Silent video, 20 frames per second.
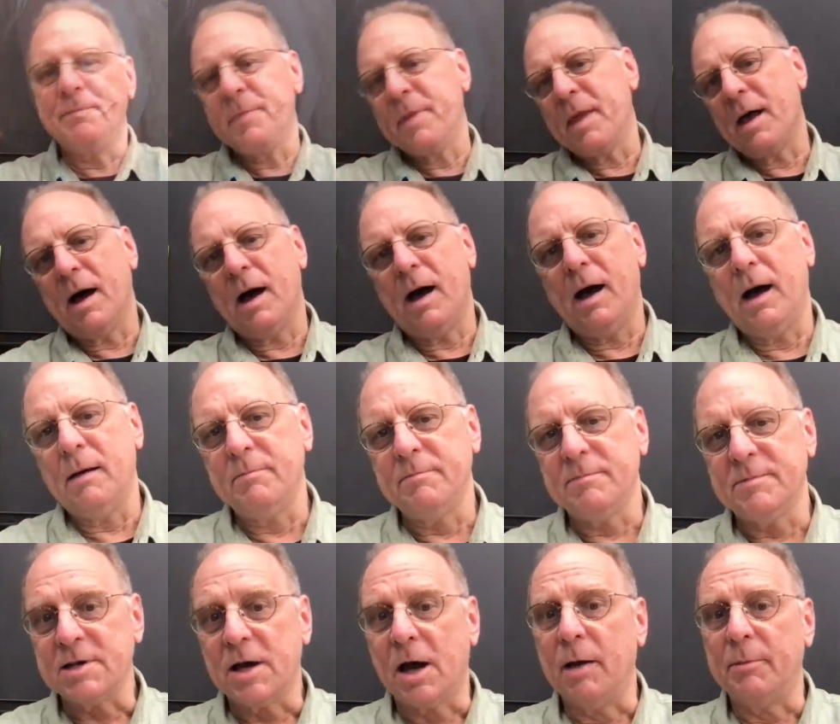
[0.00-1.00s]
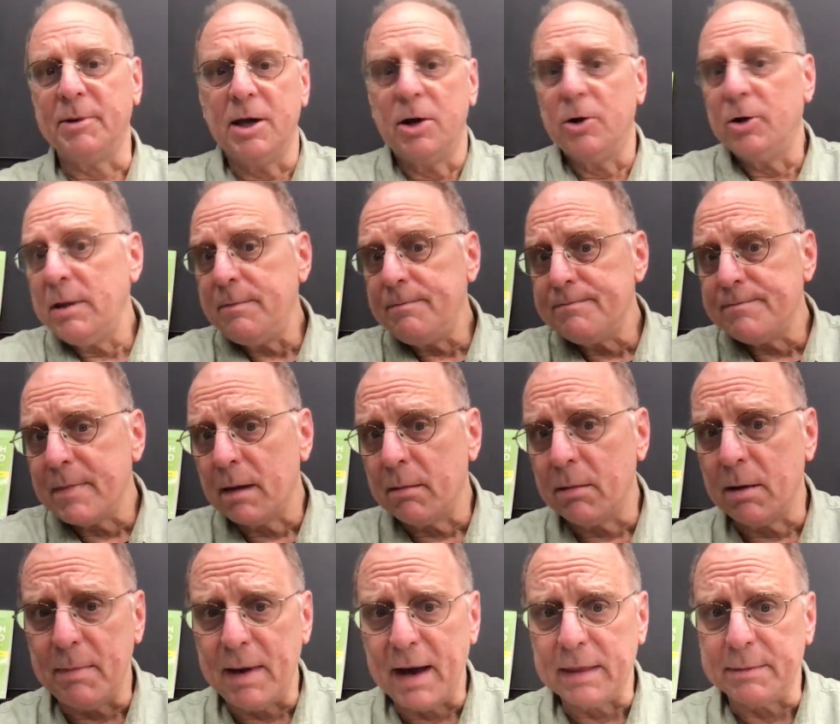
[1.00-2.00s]
I'm Tom Garrity. I'm
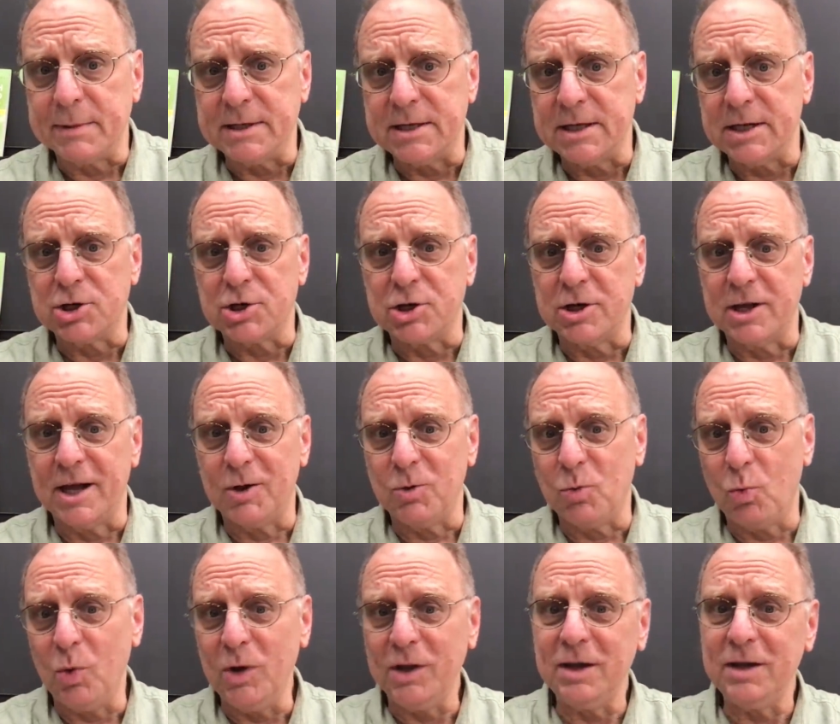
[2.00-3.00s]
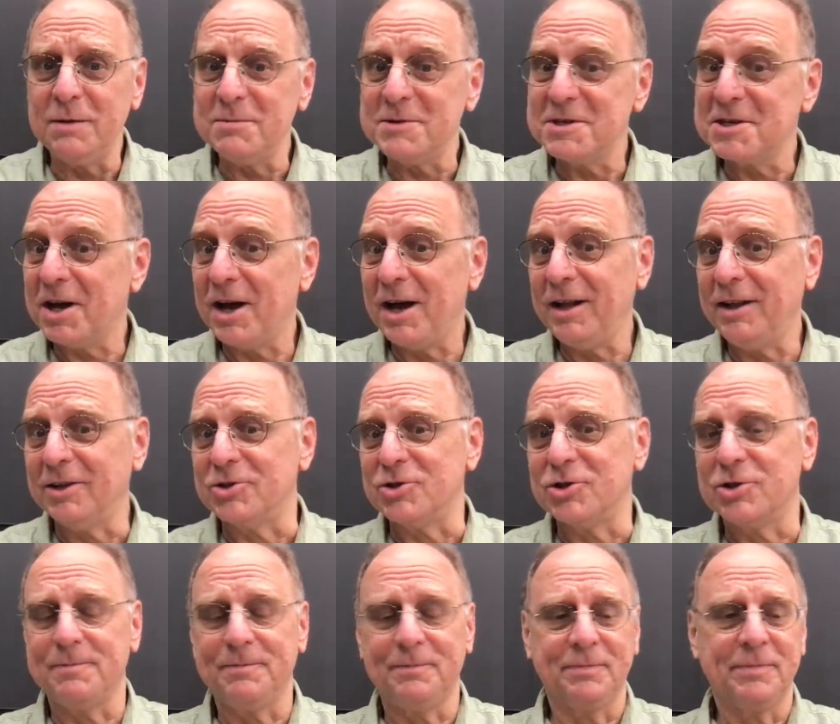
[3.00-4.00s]
a mathematician at Williams College.